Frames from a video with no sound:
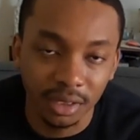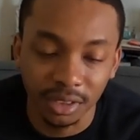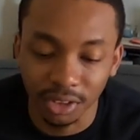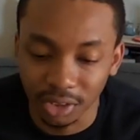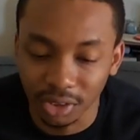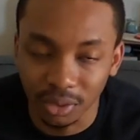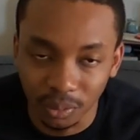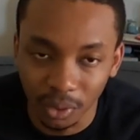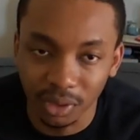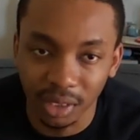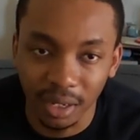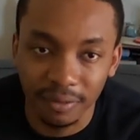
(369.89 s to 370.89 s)
It's just
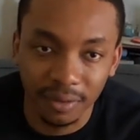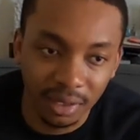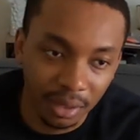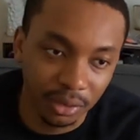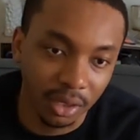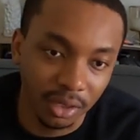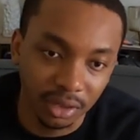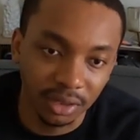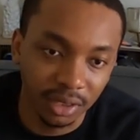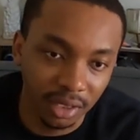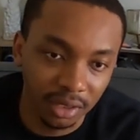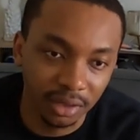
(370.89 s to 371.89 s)
one that I found out was on
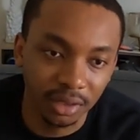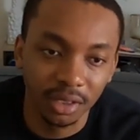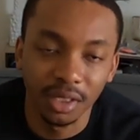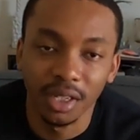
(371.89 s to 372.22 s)
sale